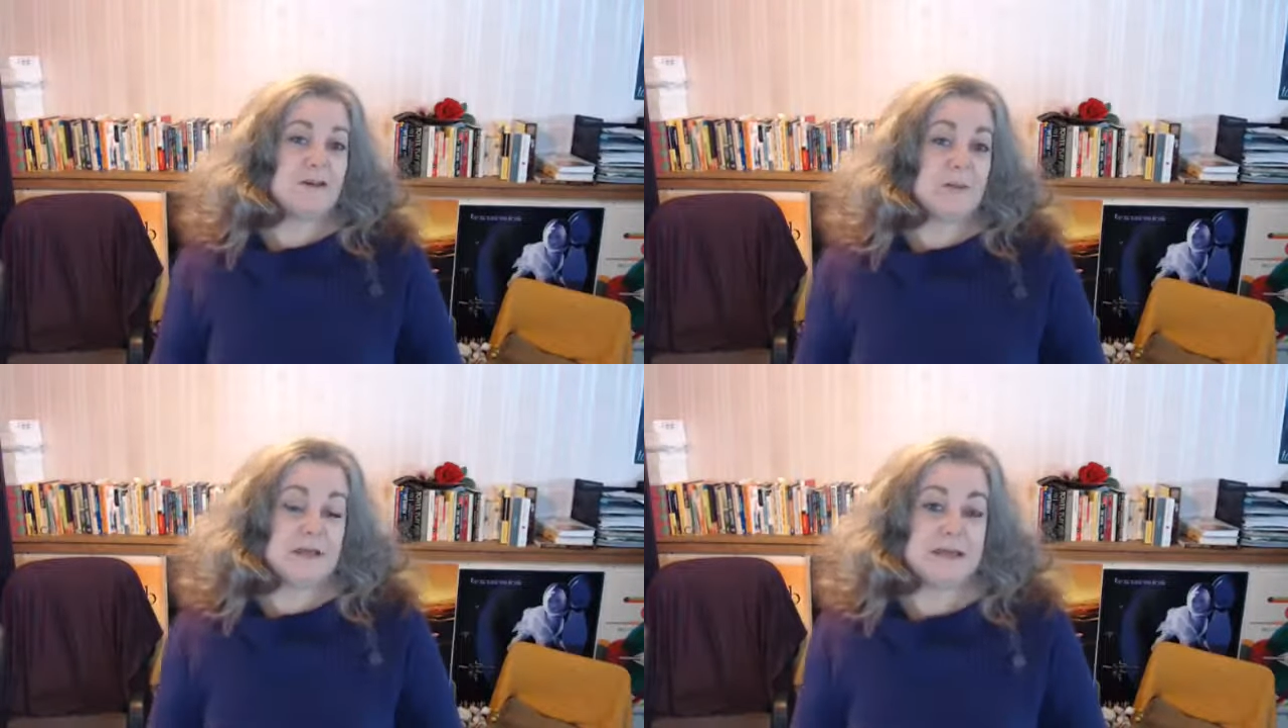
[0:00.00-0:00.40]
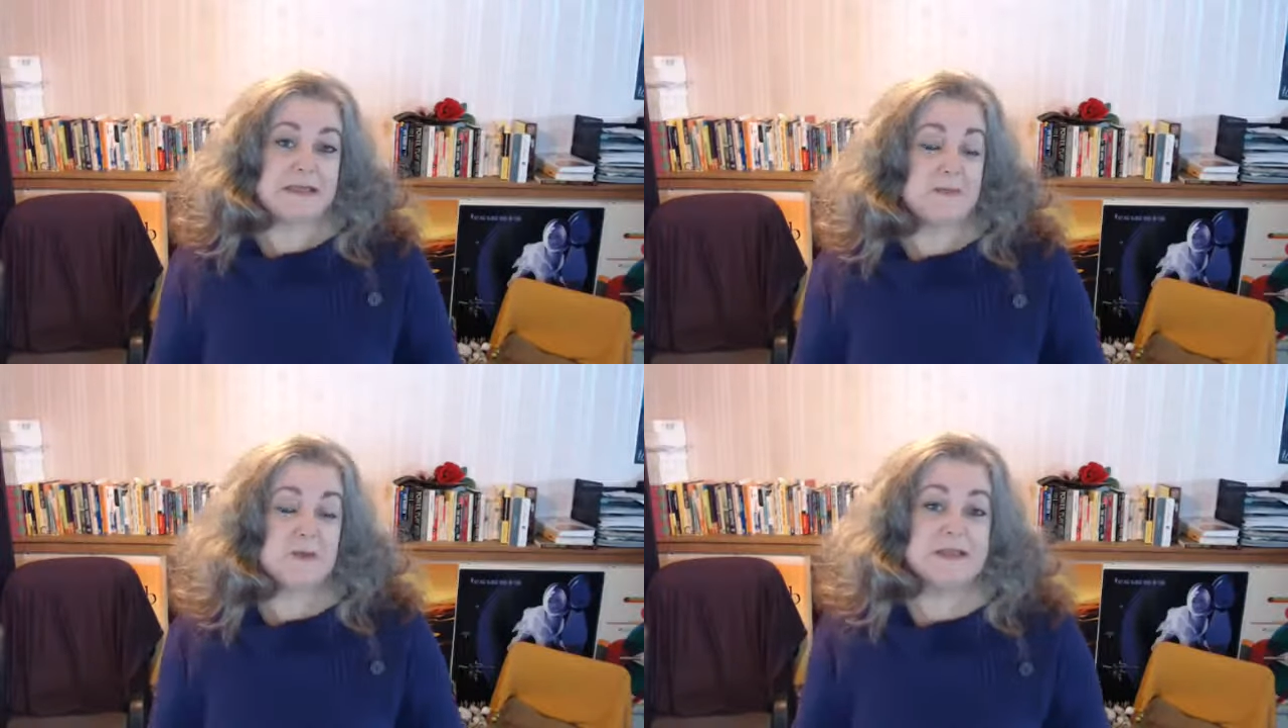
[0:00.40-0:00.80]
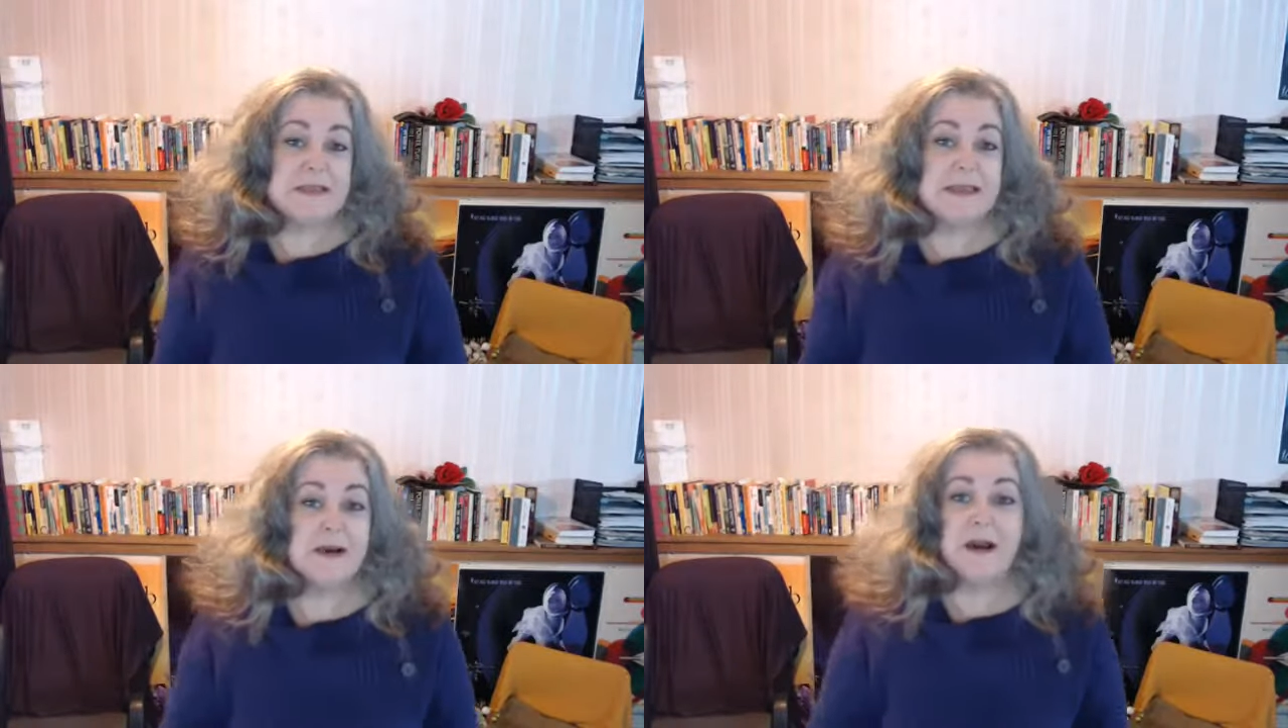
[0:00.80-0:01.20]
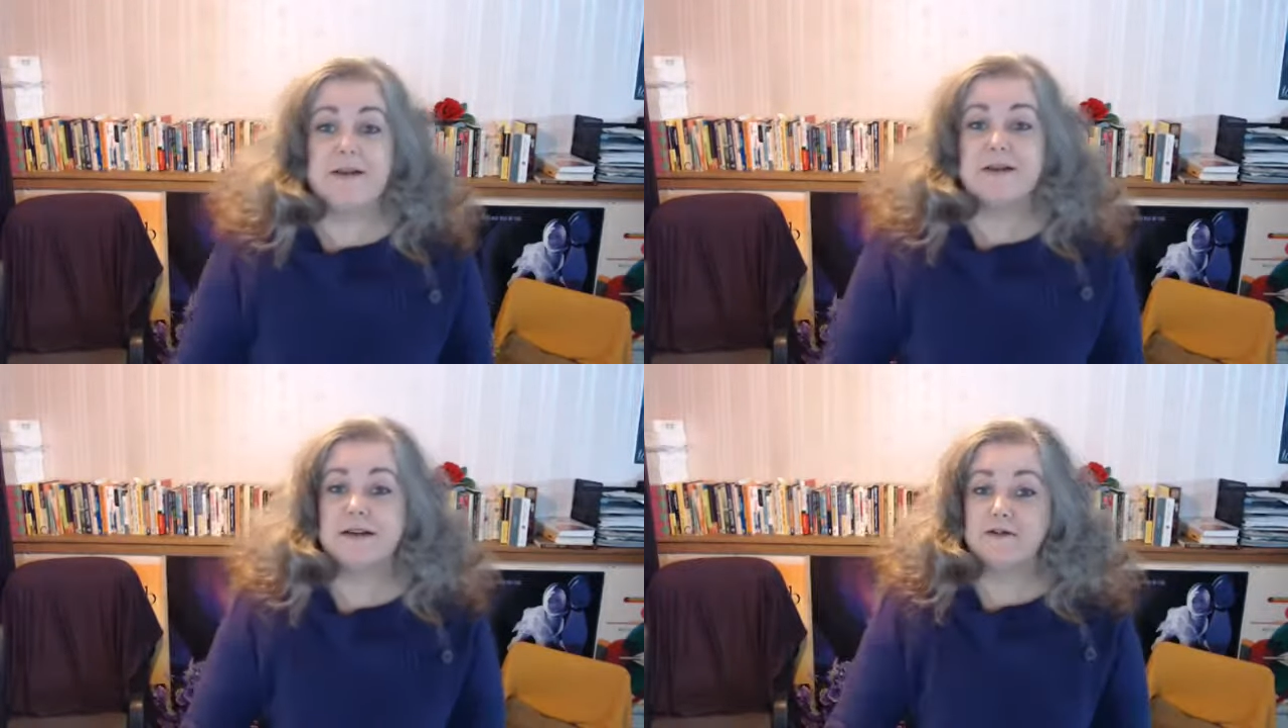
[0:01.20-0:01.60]
because there's books in there I
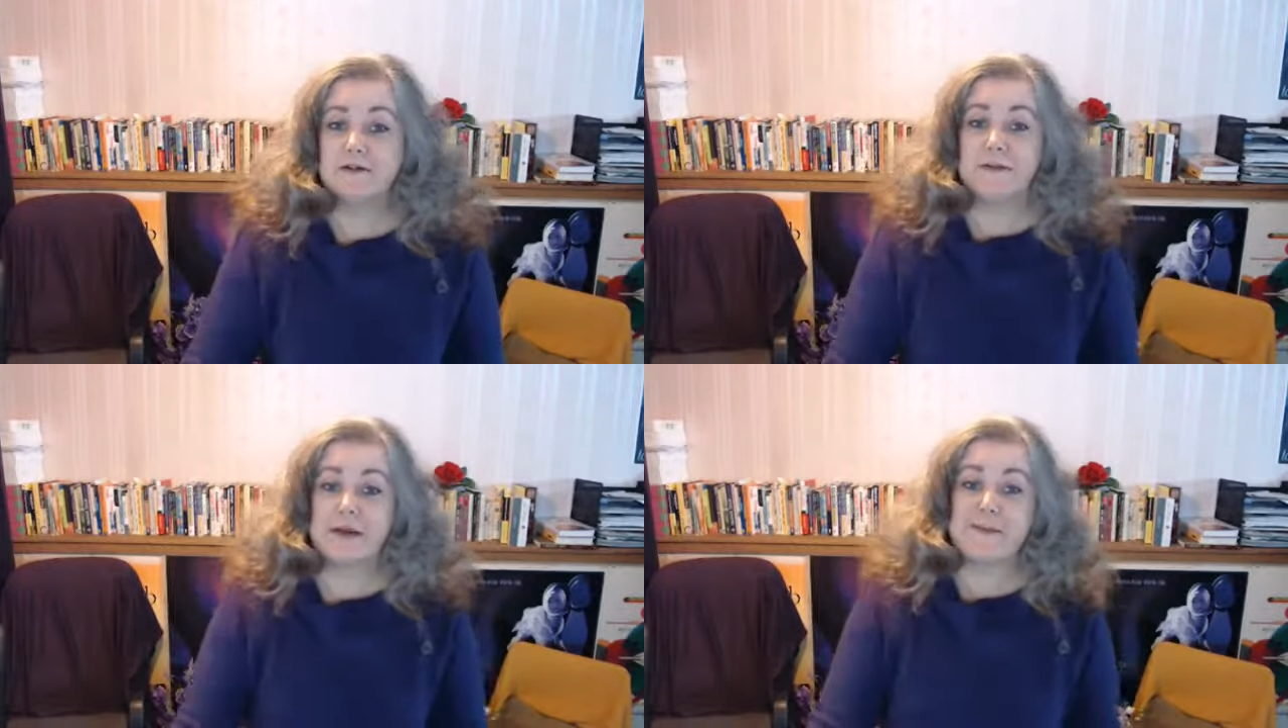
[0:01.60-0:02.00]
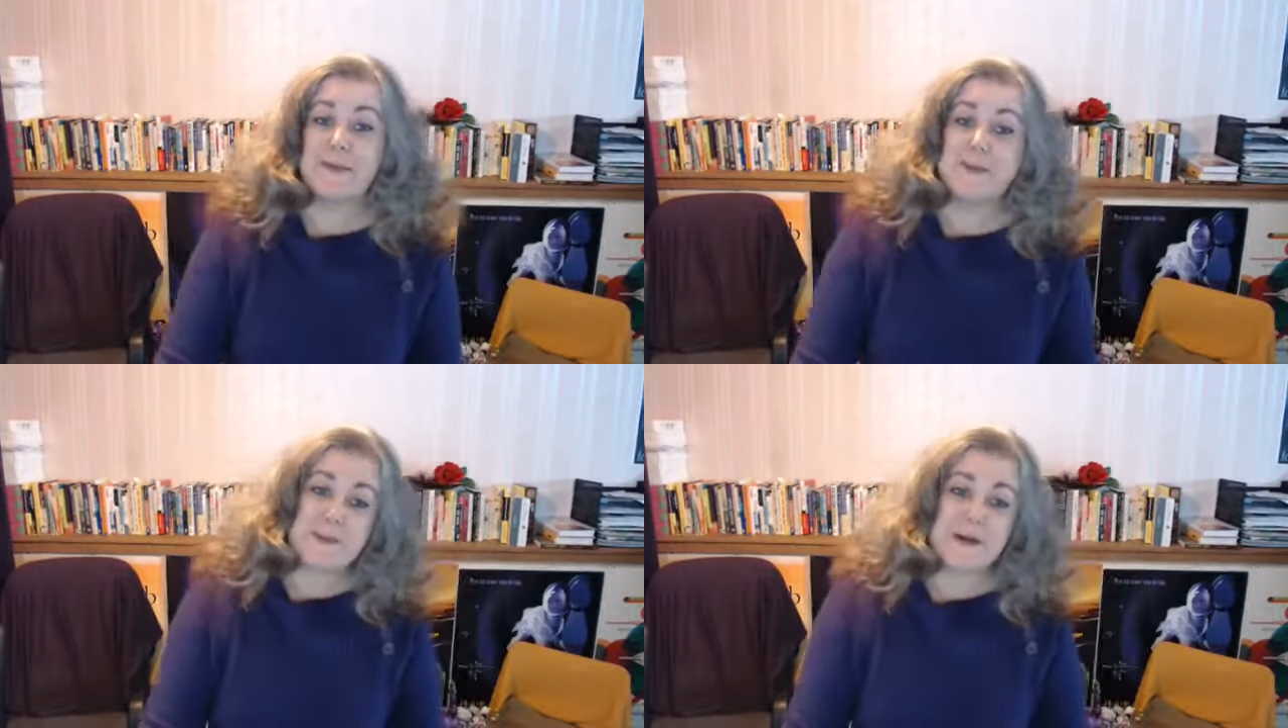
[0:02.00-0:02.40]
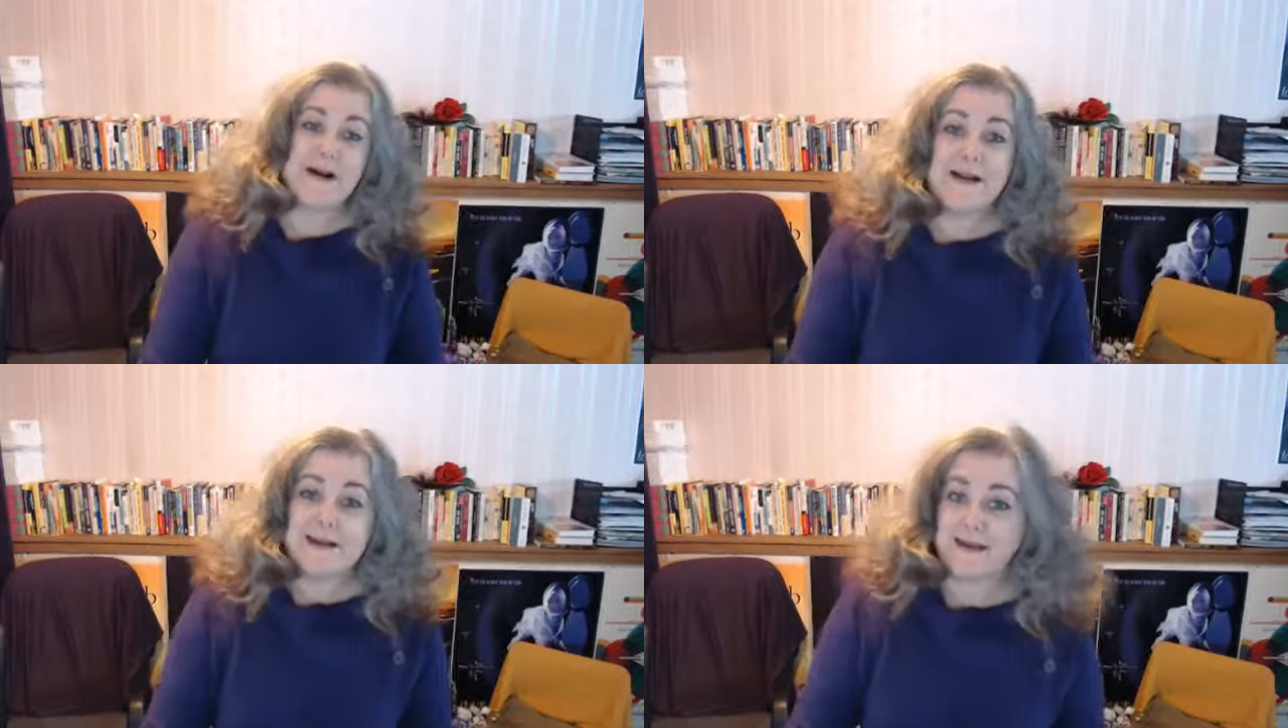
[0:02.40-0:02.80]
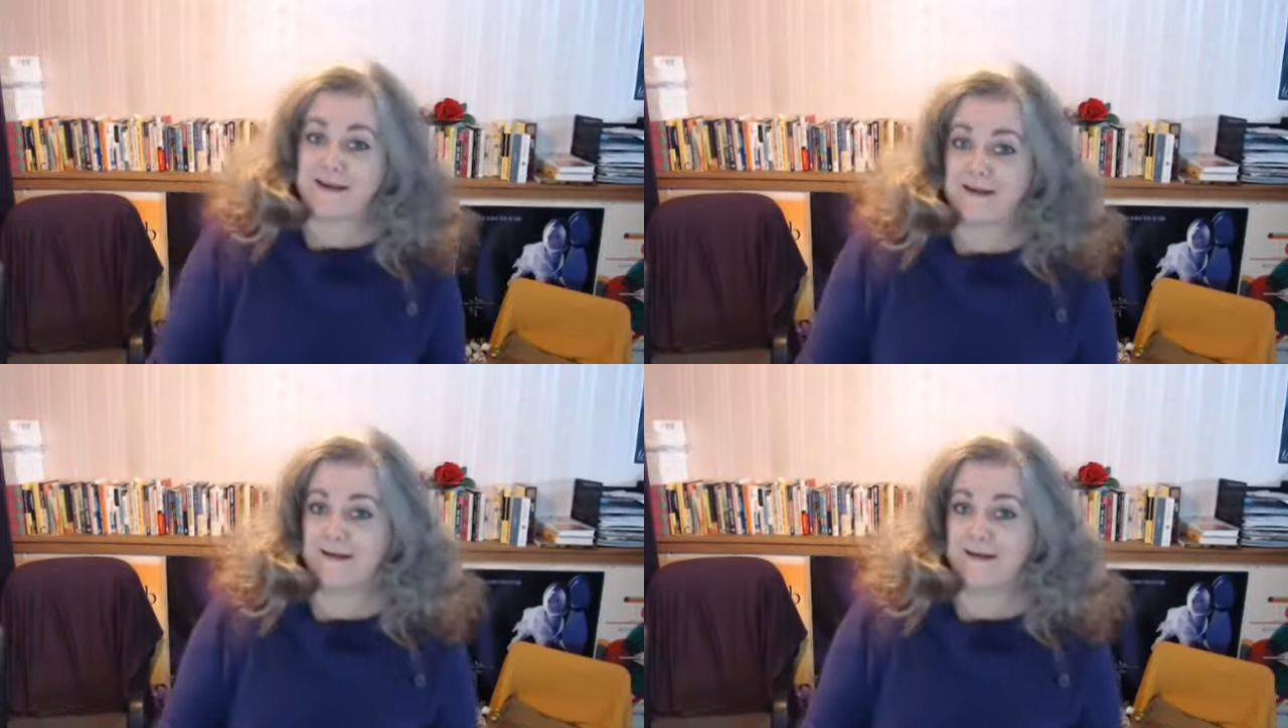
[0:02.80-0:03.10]
don't even remember buying,